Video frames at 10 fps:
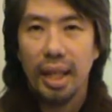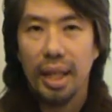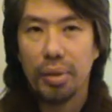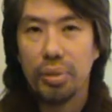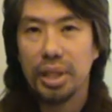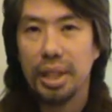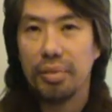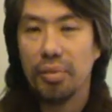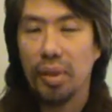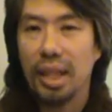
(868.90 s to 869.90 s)
and
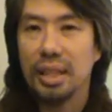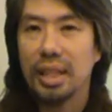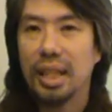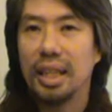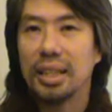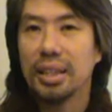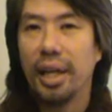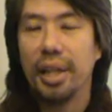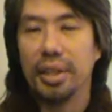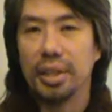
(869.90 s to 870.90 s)
receive less and less
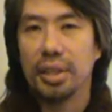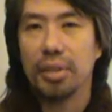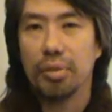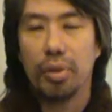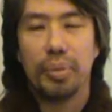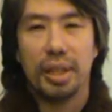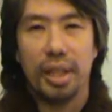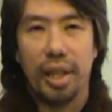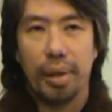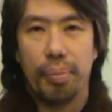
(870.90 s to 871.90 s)
guidance from these
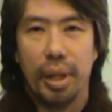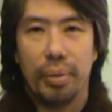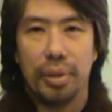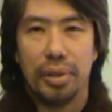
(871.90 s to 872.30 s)
higher powers.